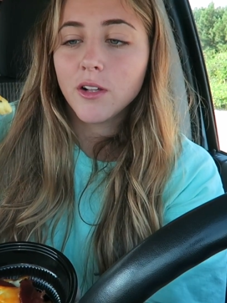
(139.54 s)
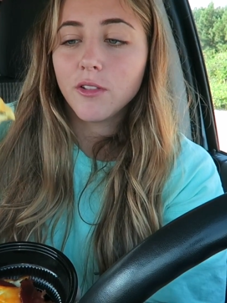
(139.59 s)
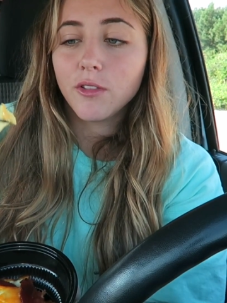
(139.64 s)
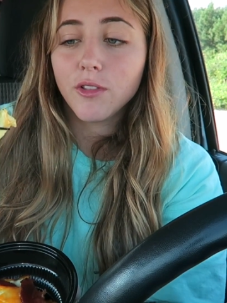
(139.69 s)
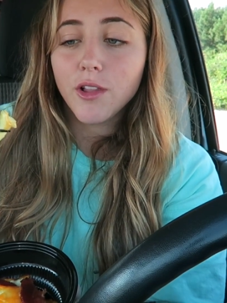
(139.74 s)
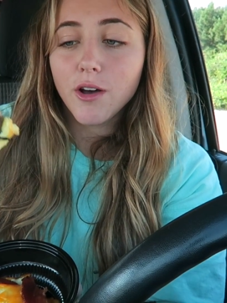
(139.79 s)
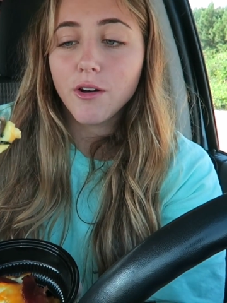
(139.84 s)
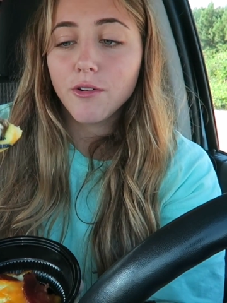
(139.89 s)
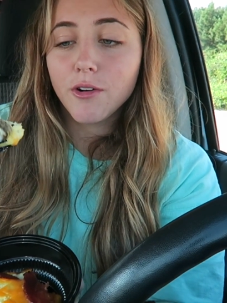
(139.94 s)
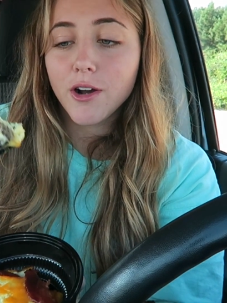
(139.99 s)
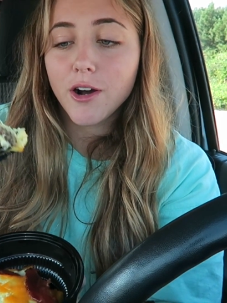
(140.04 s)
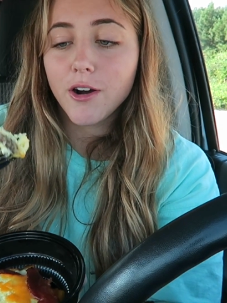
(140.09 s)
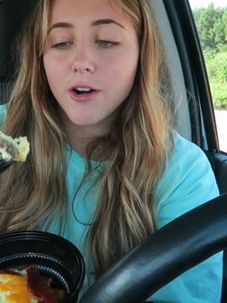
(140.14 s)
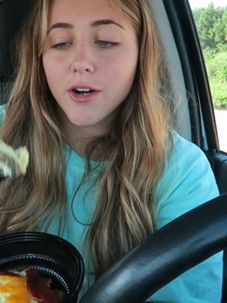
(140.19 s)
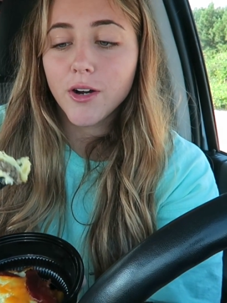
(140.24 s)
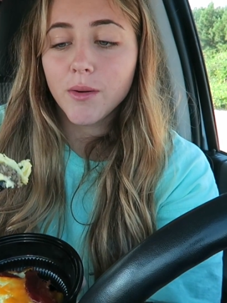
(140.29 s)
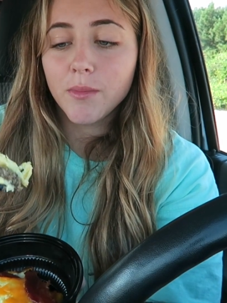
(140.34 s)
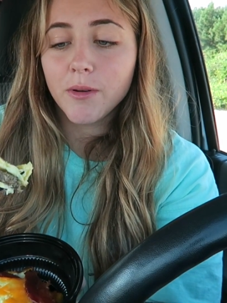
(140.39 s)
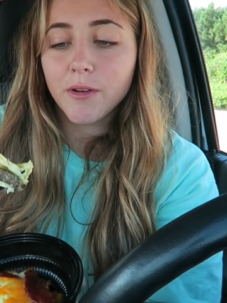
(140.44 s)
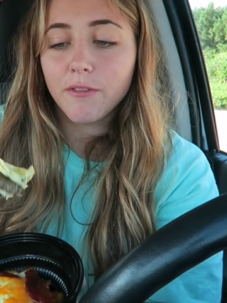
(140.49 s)

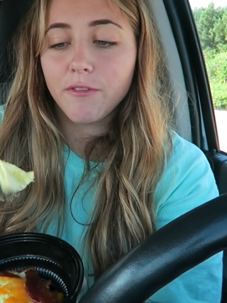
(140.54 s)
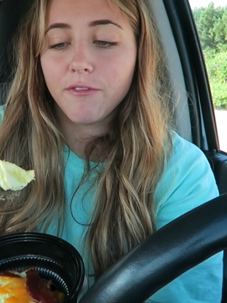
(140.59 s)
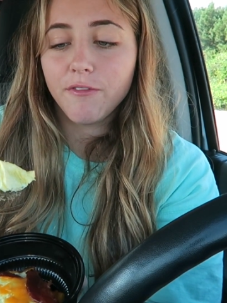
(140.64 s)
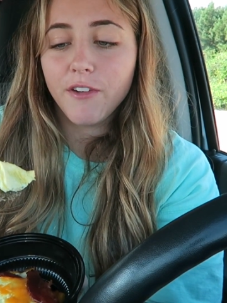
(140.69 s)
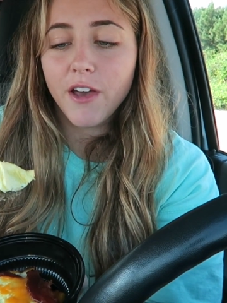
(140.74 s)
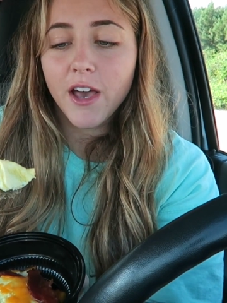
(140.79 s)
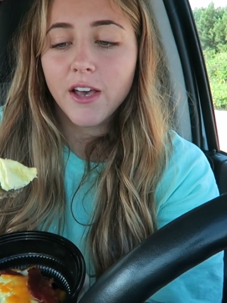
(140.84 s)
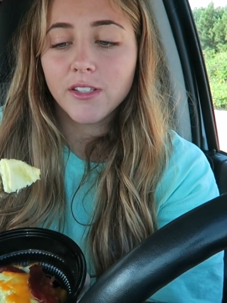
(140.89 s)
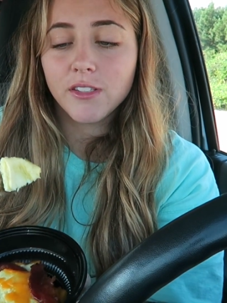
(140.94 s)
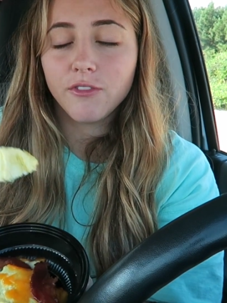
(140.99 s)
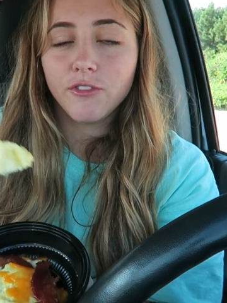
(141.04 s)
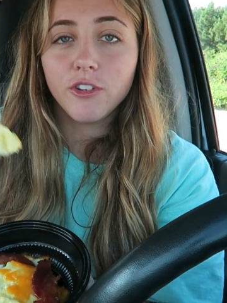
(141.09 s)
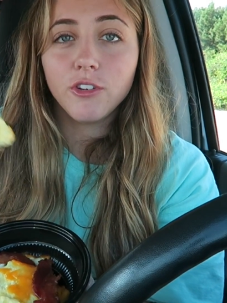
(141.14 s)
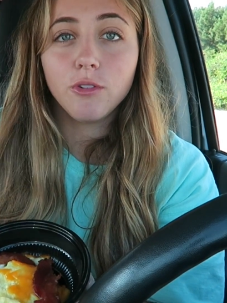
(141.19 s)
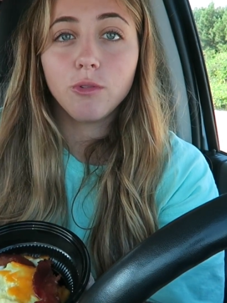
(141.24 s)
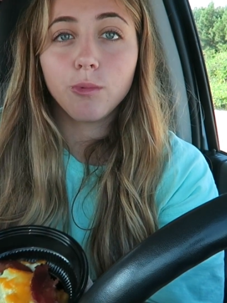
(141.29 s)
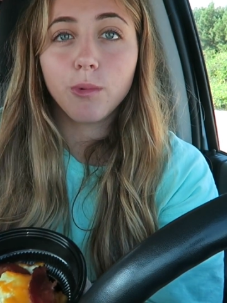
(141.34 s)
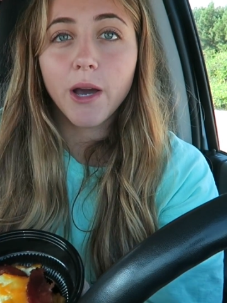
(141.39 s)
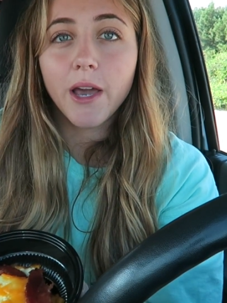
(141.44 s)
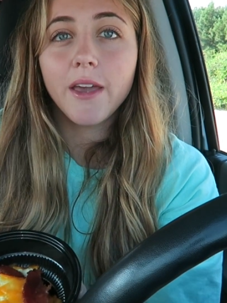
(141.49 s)
low-carb fast
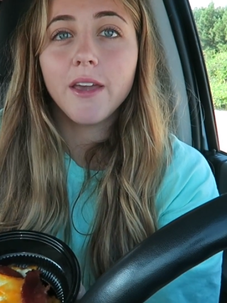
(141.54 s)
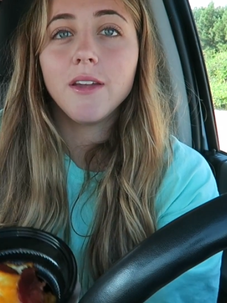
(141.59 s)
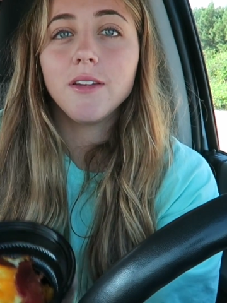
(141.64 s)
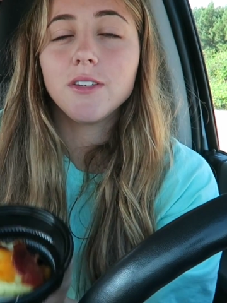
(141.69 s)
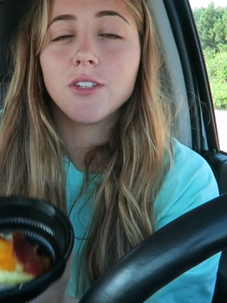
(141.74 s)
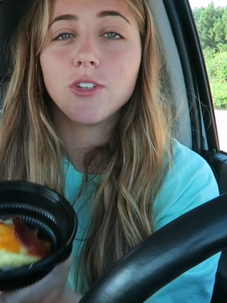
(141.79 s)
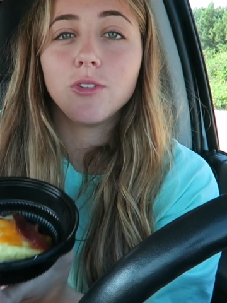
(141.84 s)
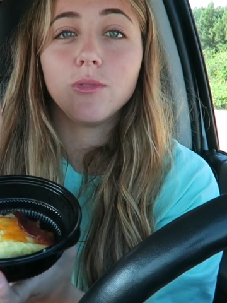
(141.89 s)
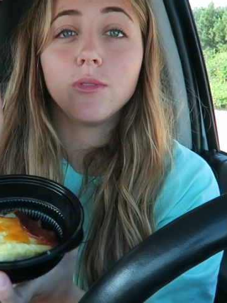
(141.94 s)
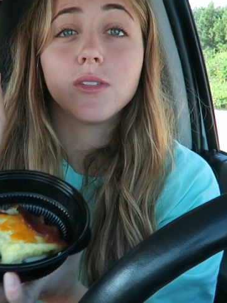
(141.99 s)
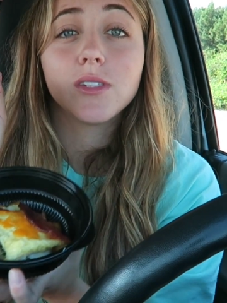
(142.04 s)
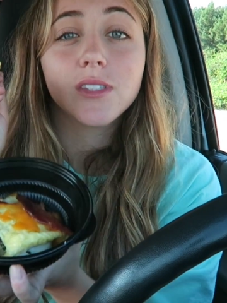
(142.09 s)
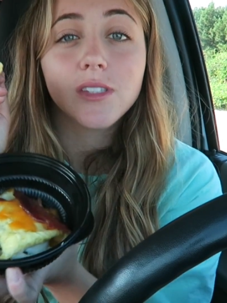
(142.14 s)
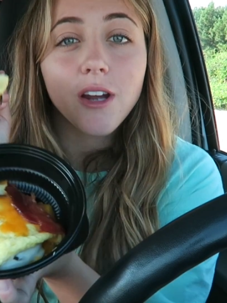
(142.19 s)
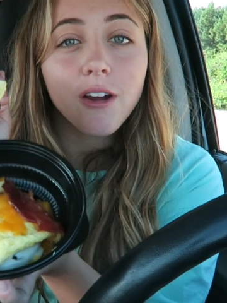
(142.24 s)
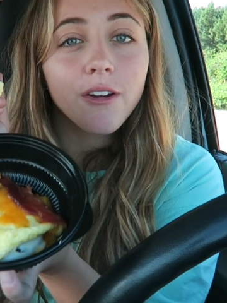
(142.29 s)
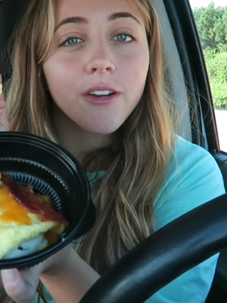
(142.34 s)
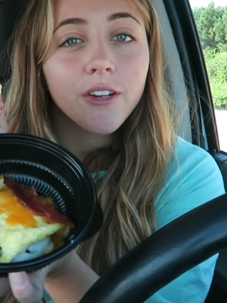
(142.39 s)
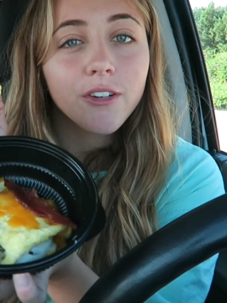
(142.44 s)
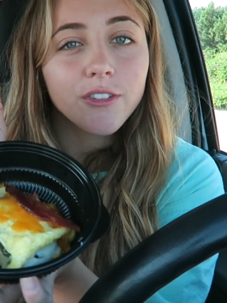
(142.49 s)
food way to
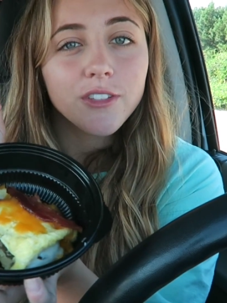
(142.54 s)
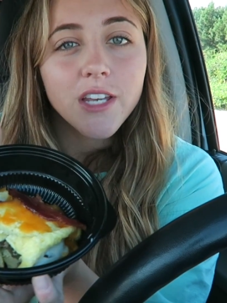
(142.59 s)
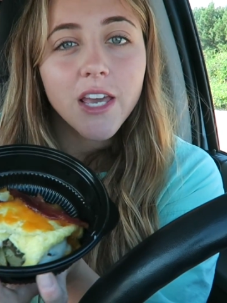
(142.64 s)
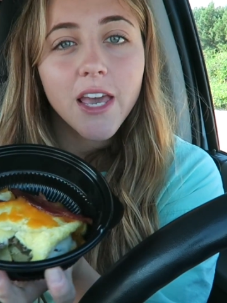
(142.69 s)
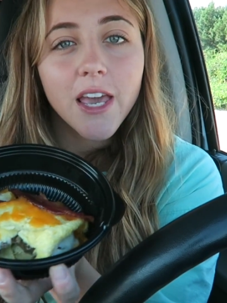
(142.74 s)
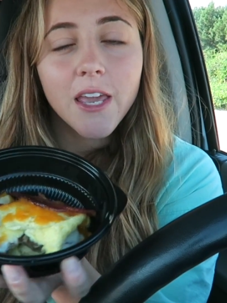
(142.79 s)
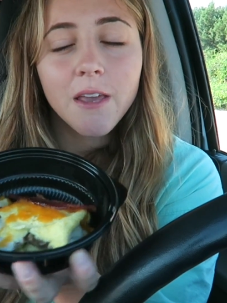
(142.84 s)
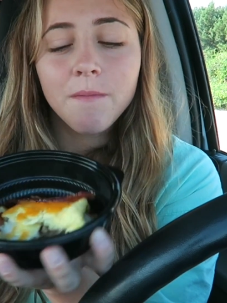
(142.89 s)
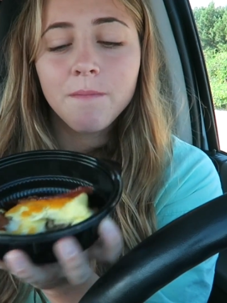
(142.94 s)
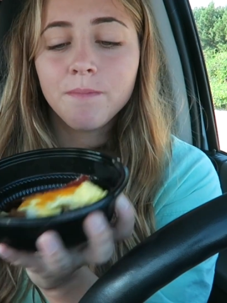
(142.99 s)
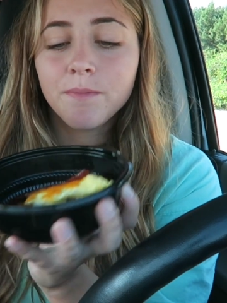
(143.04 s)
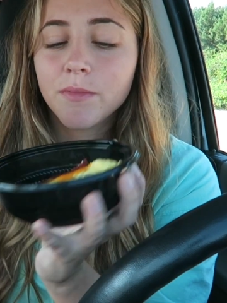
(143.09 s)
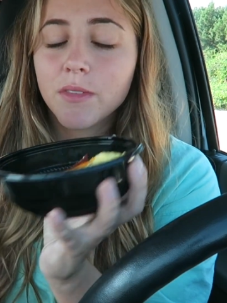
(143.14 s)
start your day